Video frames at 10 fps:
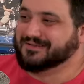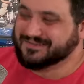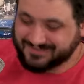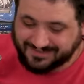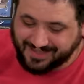
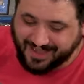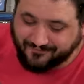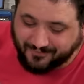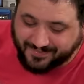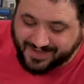pounds. Yeah,
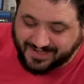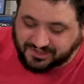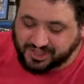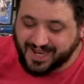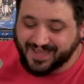for being a
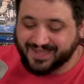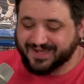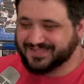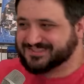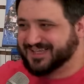
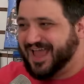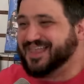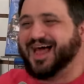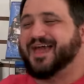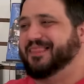giant.
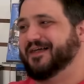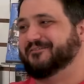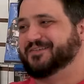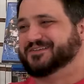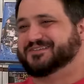I
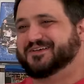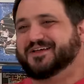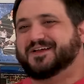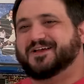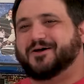love this
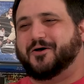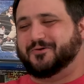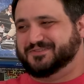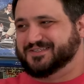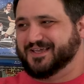
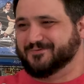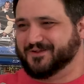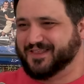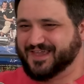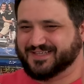whole scene
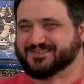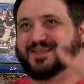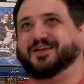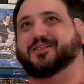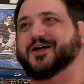where, like, it's
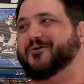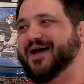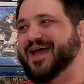like a low